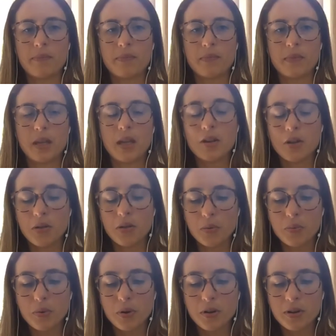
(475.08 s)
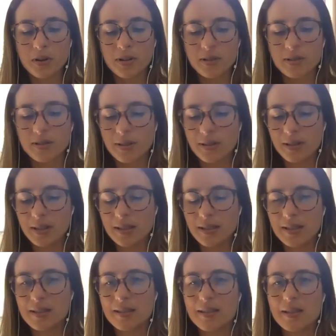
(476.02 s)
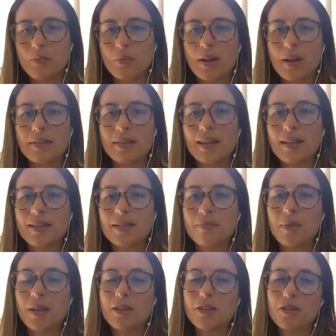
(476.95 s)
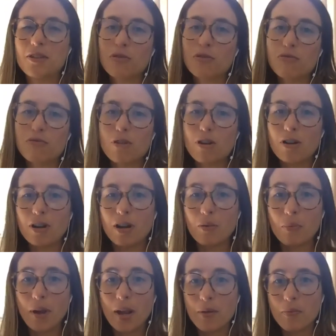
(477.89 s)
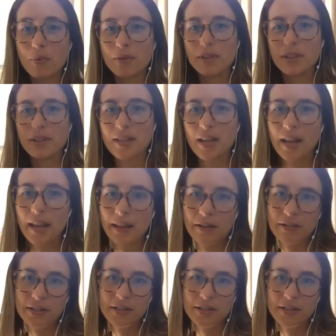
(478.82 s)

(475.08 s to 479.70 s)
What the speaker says: In other words, this is the one that is make you run away when the tiger is